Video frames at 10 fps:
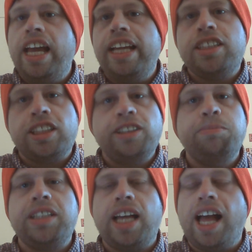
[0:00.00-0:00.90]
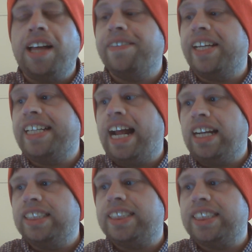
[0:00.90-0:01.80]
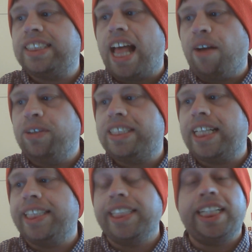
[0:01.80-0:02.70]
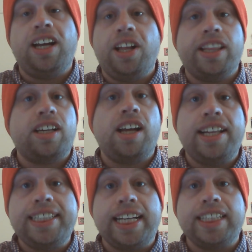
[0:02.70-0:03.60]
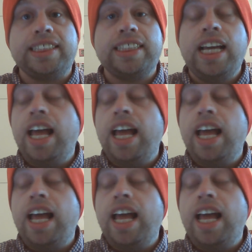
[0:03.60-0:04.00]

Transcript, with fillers: In terms of analysis, that was suddenly all the continents.